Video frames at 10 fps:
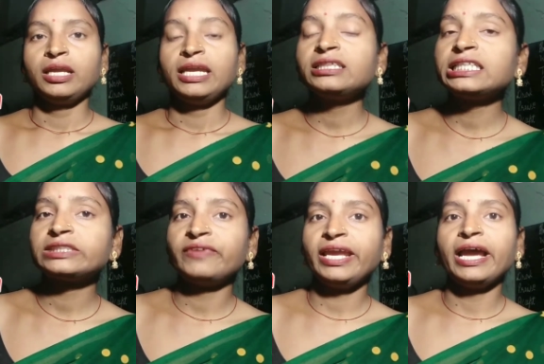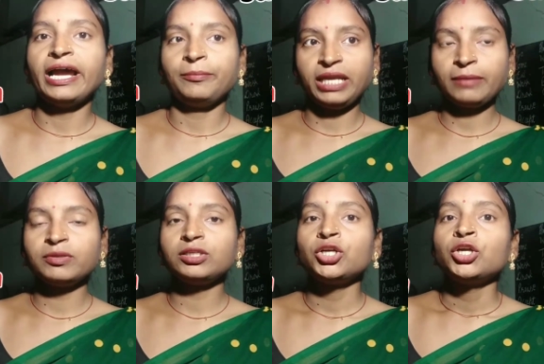In this way, I'm
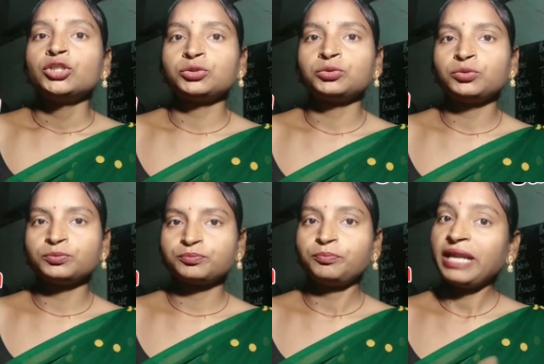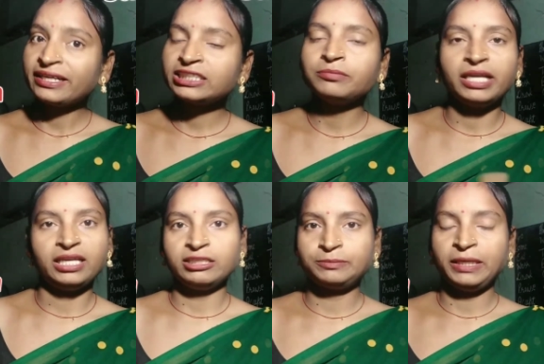able to practice my
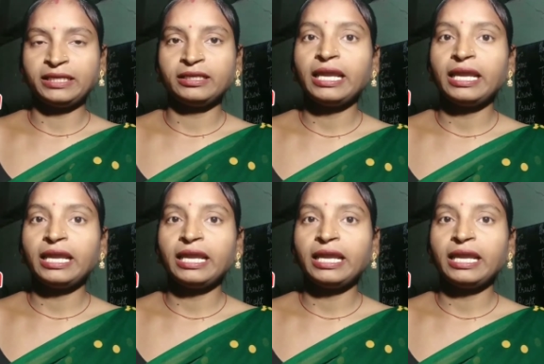English speaking,